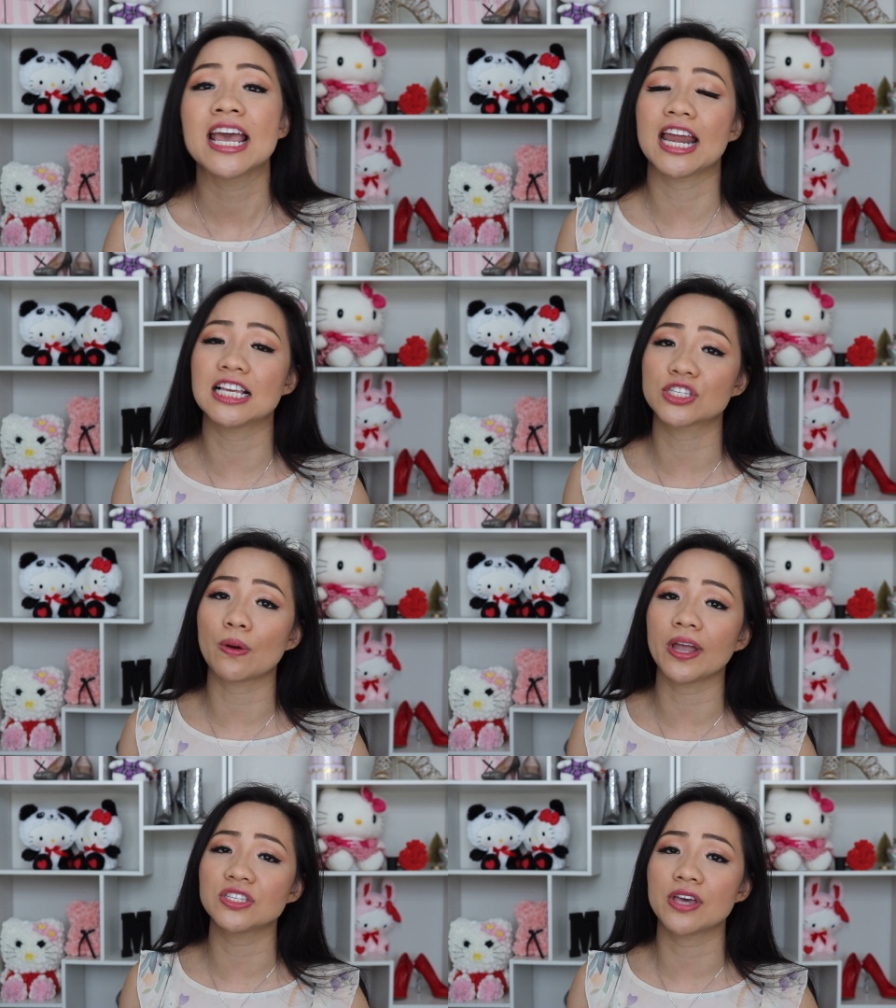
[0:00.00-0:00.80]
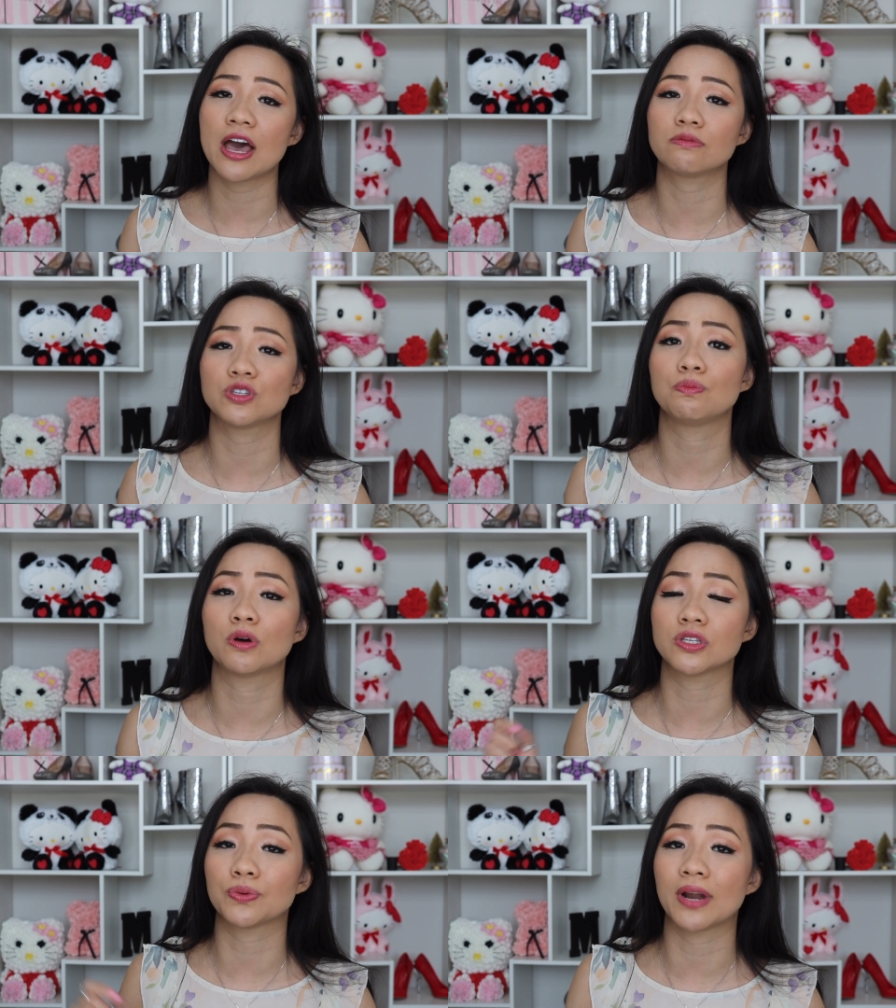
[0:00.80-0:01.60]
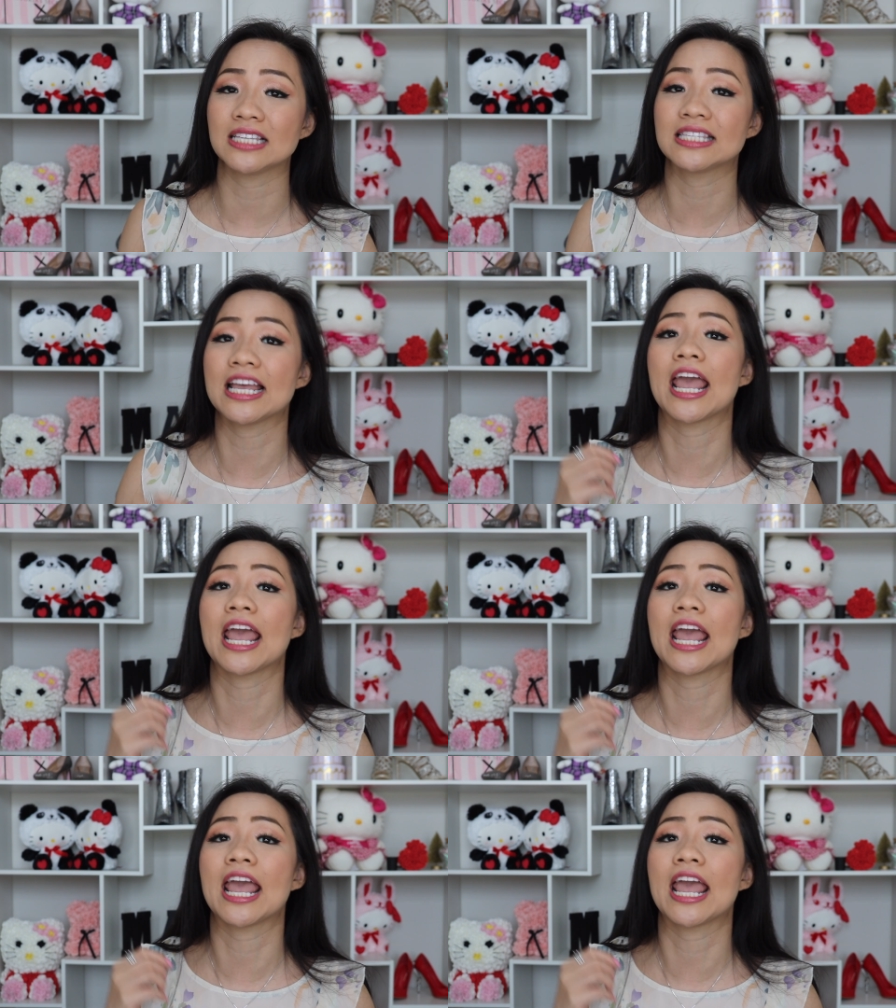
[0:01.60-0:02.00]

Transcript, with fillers: and it's going to help to moisturize